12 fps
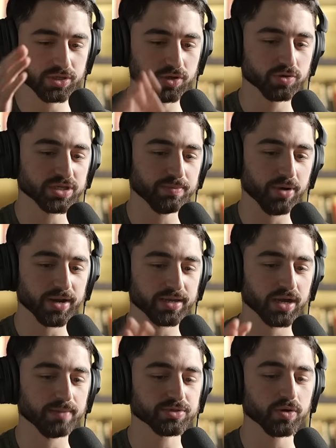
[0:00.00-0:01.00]
goes at body
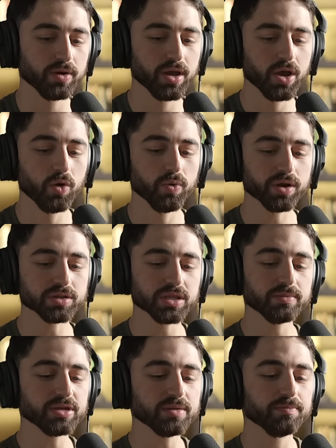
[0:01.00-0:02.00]
comp. So we are
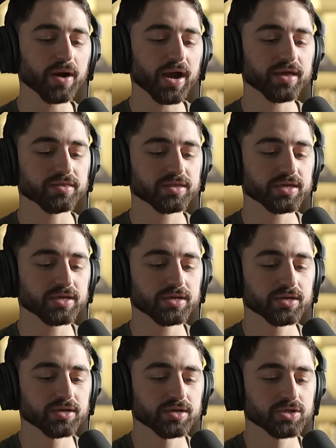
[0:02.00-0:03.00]
limited by
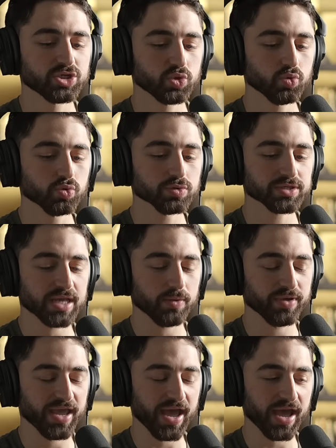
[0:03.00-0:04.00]
the tools that
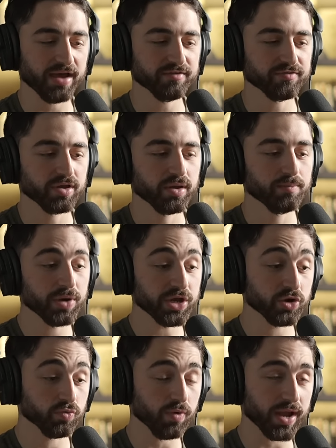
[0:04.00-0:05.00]
we have. But
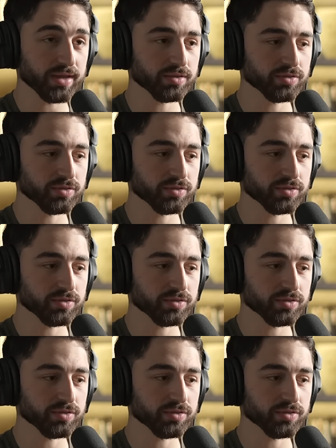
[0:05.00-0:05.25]
you're right.